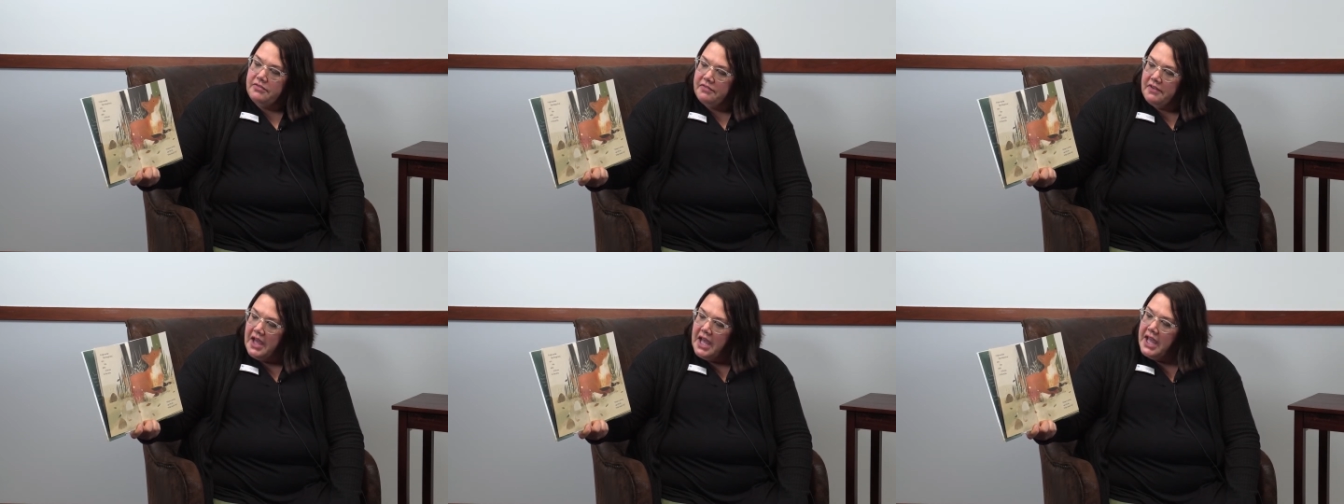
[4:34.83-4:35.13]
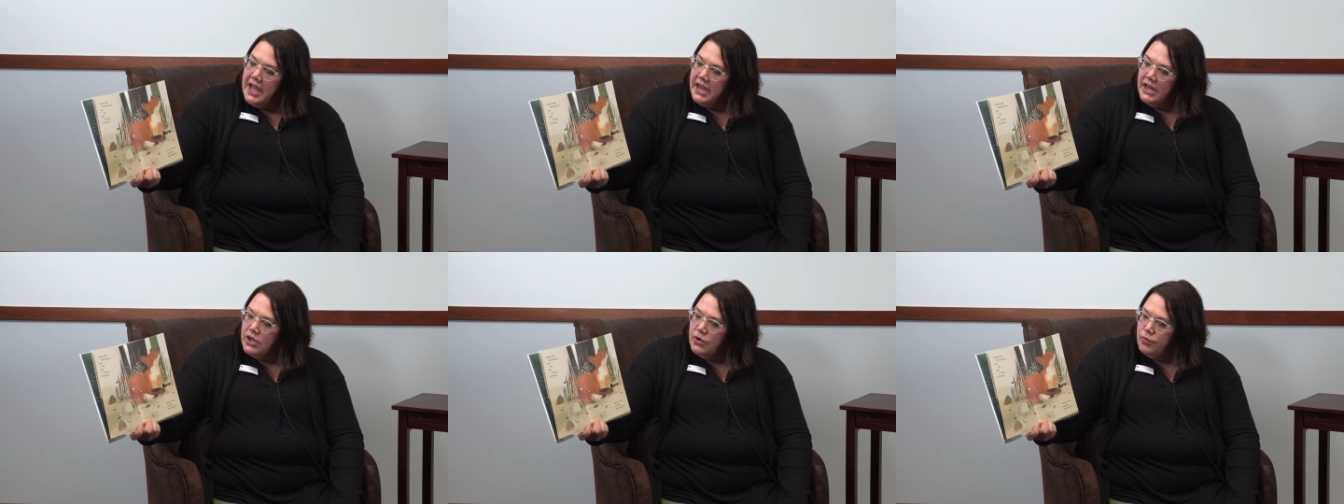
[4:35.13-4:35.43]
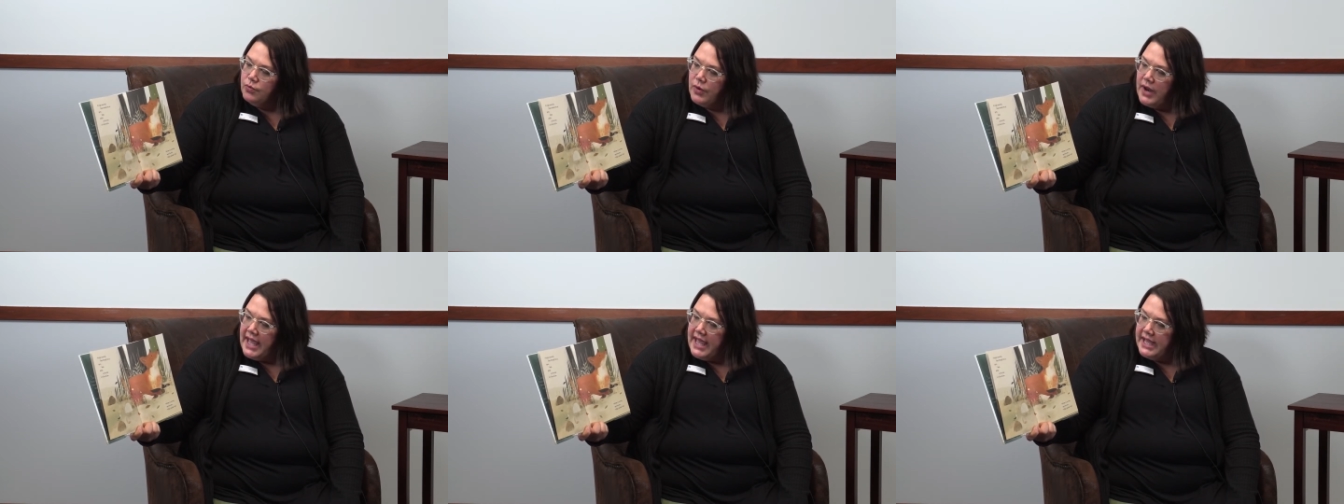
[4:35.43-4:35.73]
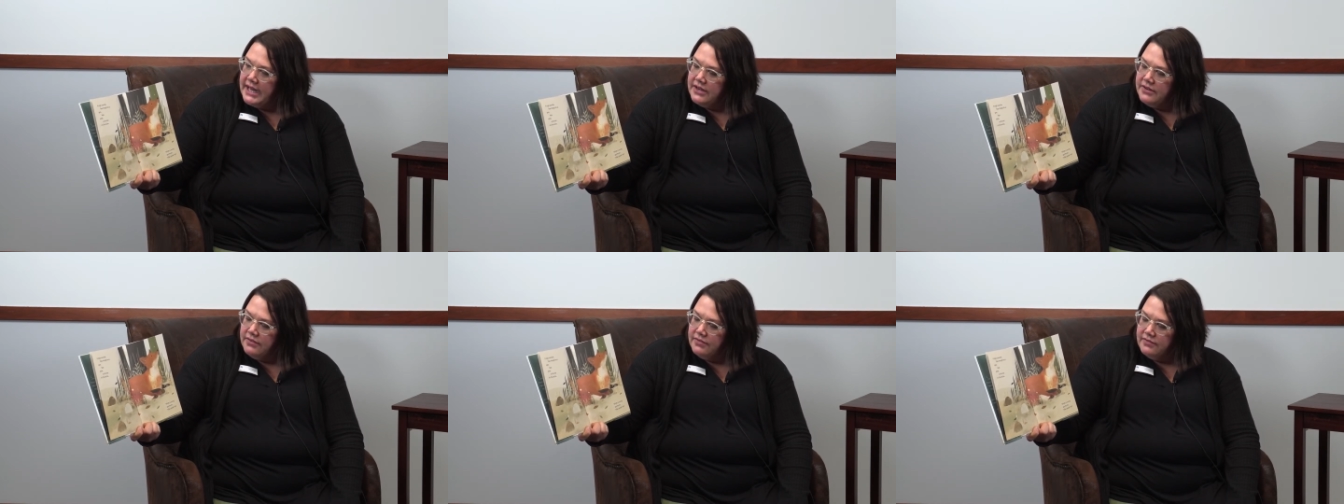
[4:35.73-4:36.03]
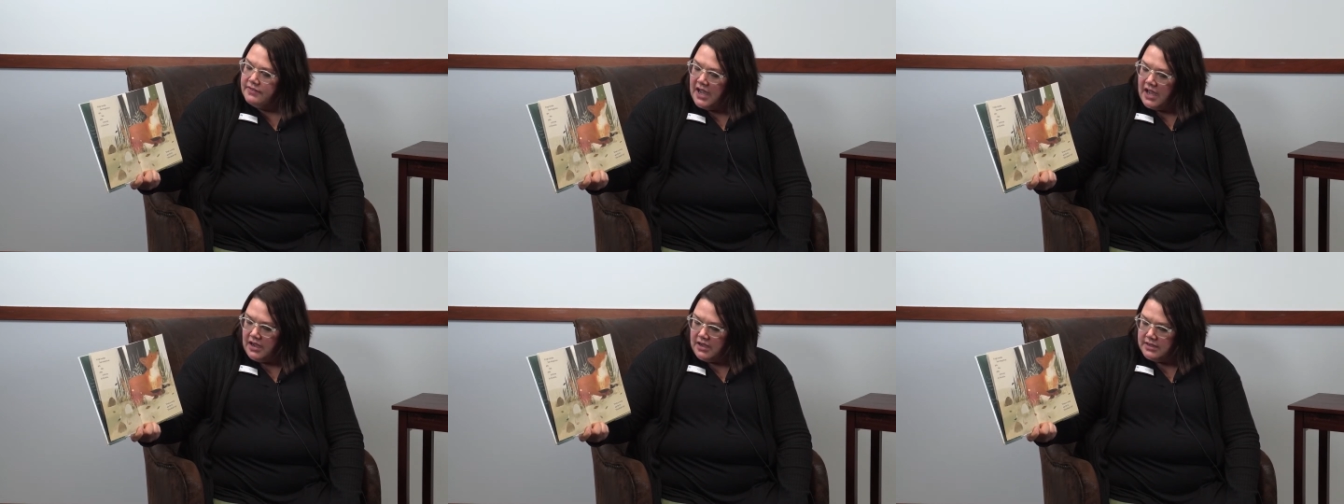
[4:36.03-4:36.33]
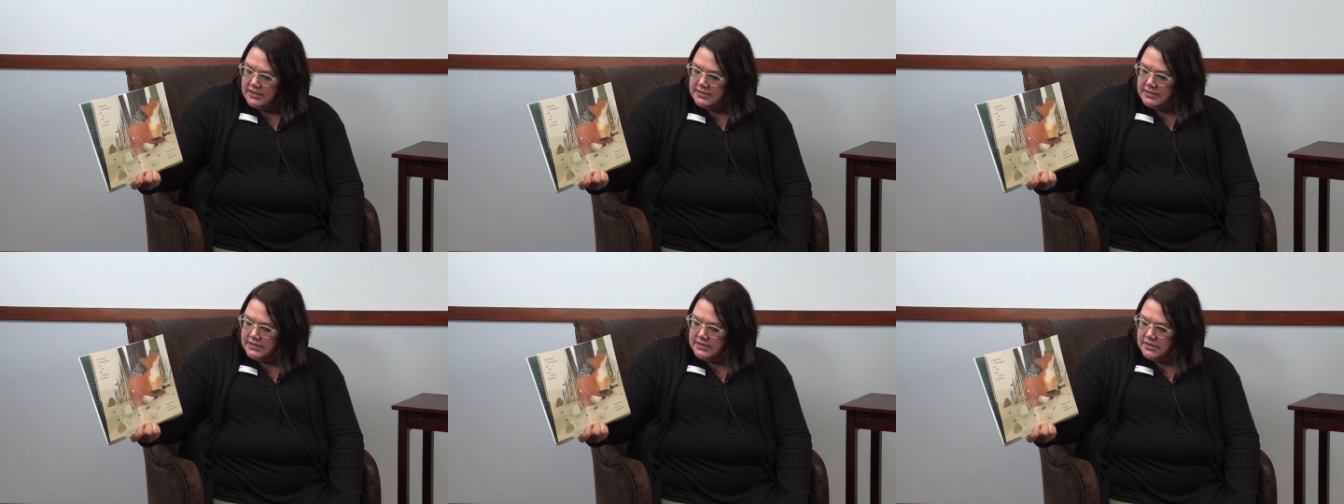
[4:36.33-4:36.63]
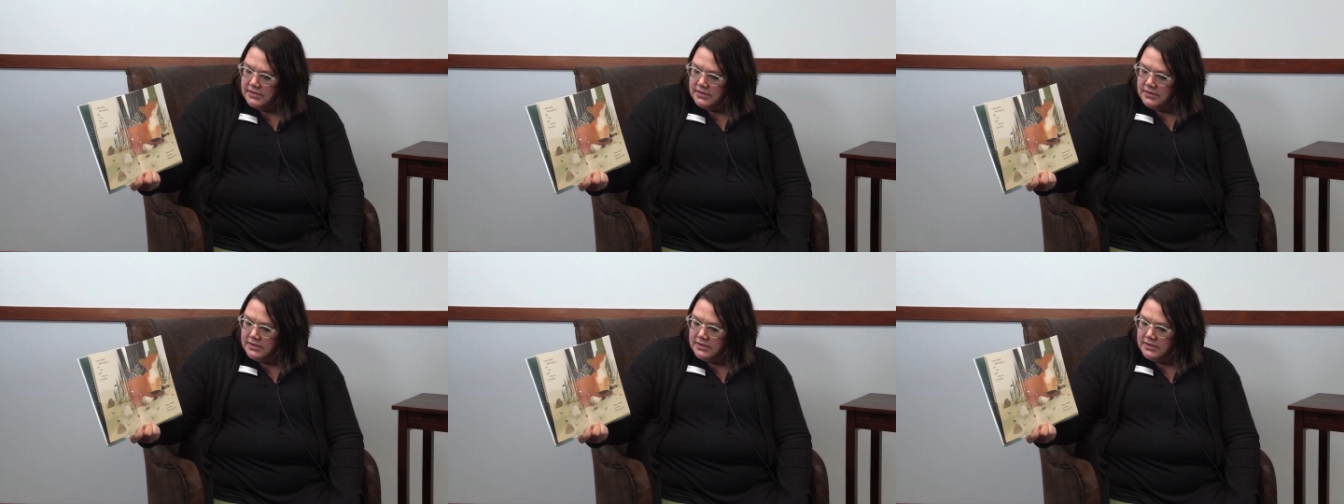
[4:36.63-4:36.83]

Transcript: fine red fox.